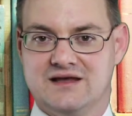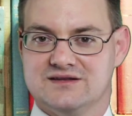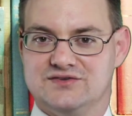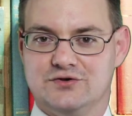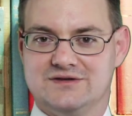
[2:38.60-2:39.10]

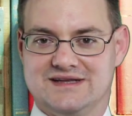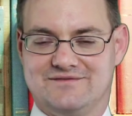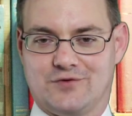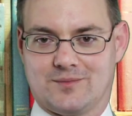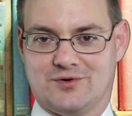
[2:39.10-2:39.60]
To do an
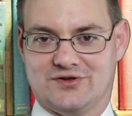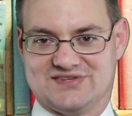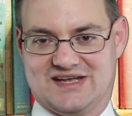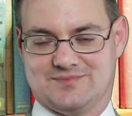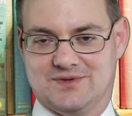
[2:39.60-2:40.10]
informal
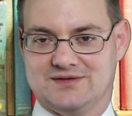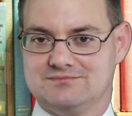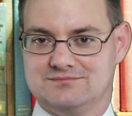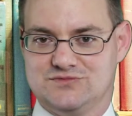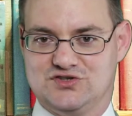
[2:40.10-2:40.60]
assessment,
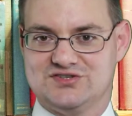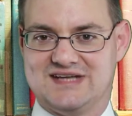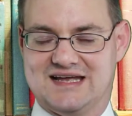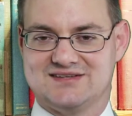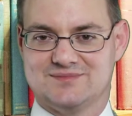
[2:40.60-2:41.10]
just
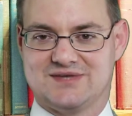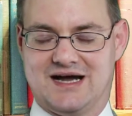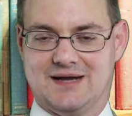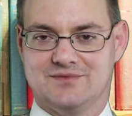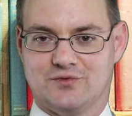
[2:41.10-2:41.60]
take some
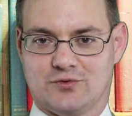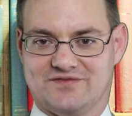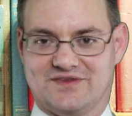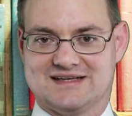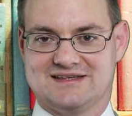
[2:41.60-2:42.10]
time to
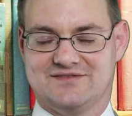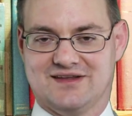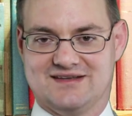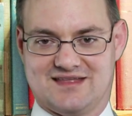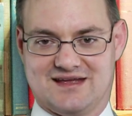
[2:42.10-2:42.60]

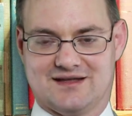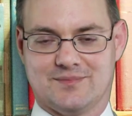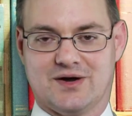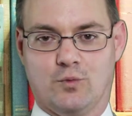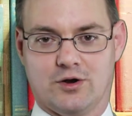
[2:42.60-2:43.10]
reflectively think
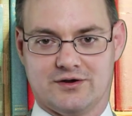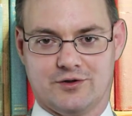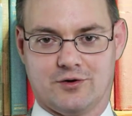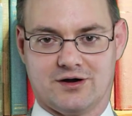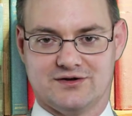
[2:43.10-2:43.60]
about where
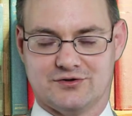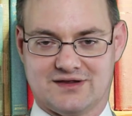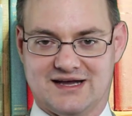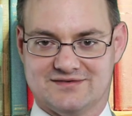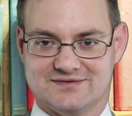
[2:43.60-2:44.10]
you are in your
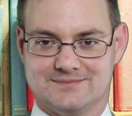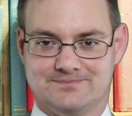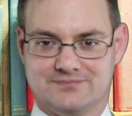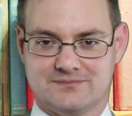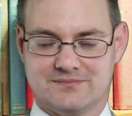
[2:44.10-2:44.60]
life.
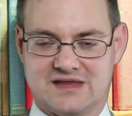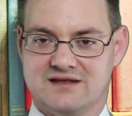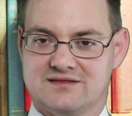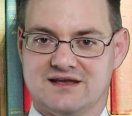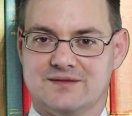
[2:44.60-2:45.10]

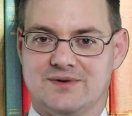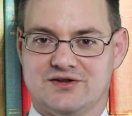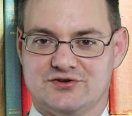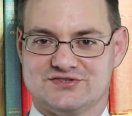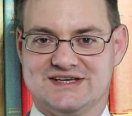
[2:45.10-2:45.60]
Think
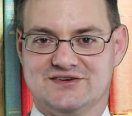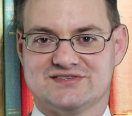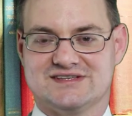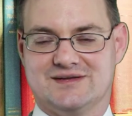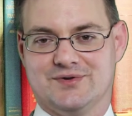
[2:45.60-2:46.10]
about your
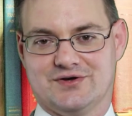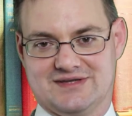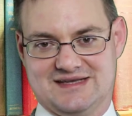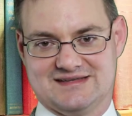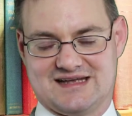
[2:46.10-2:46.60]
skills and
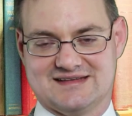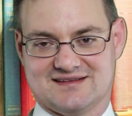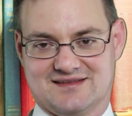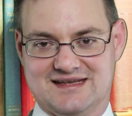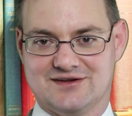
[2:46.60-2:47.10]
abilities as
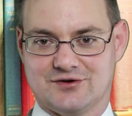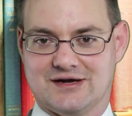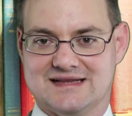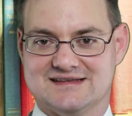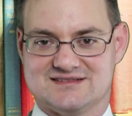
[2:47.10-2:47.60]
a leader
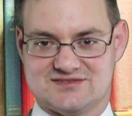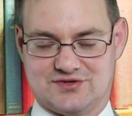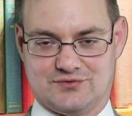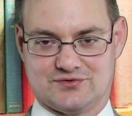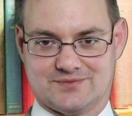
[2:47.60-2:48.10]
and as a
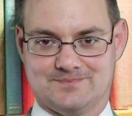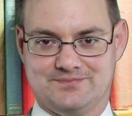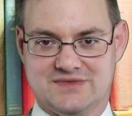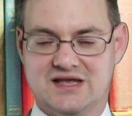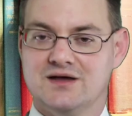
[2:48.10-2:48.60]
soldier.
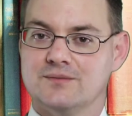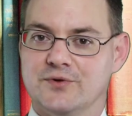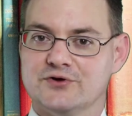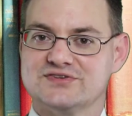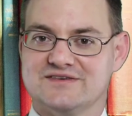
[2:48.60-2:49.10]

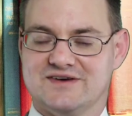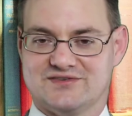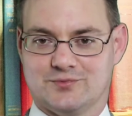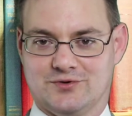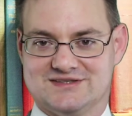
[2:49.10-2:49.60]
Most of
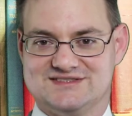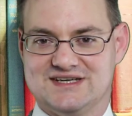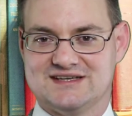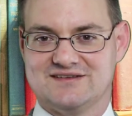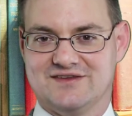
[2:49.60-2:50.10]
us will
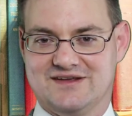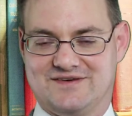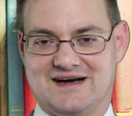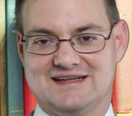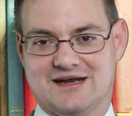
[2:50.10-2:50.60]
instinctively
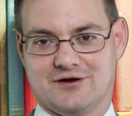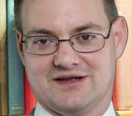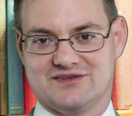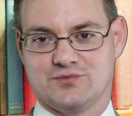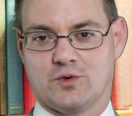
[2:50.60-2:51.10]
find
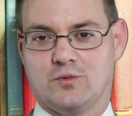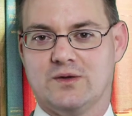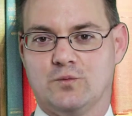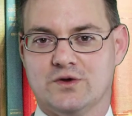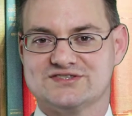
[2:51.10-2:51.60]
areas where
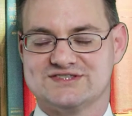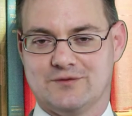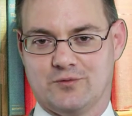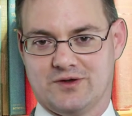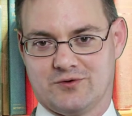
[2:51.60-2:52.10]
we wish
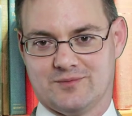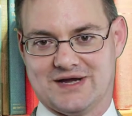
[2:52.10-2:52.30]
that we were